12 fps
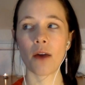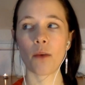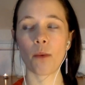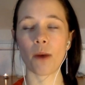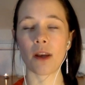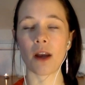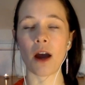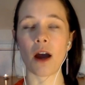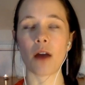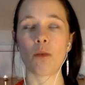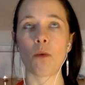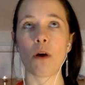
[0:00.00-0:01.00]
When I
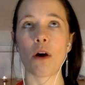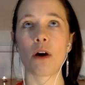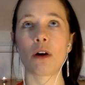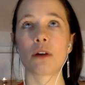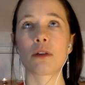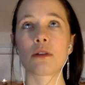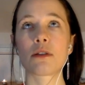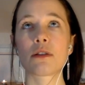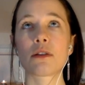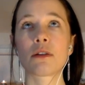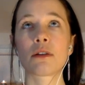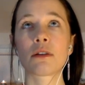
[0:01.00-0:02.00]
was
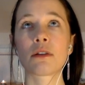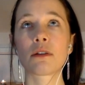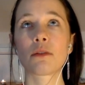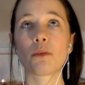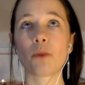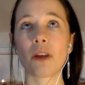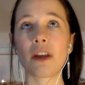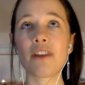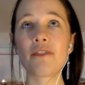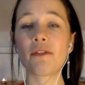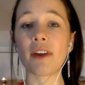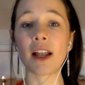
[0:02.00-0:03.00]
really
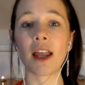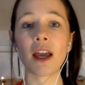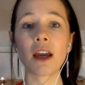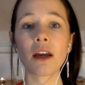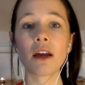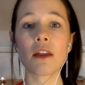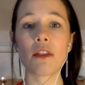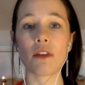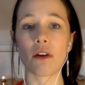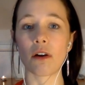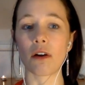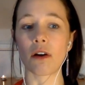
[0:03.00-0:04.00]
feeling
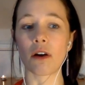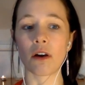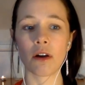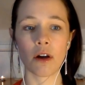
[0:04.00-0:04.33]
the